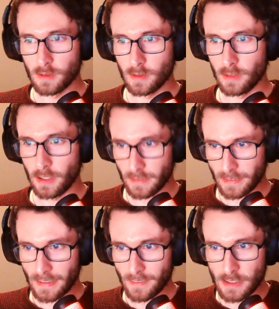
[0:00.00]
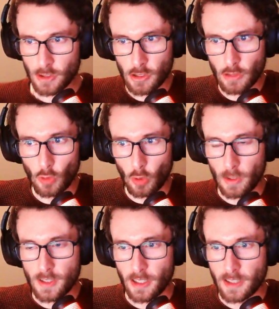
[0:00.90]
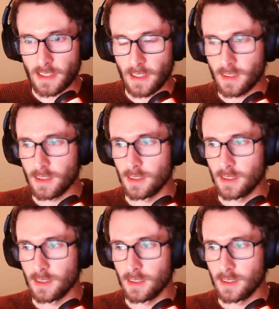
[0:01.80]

Like the cat is just a normal sized cat.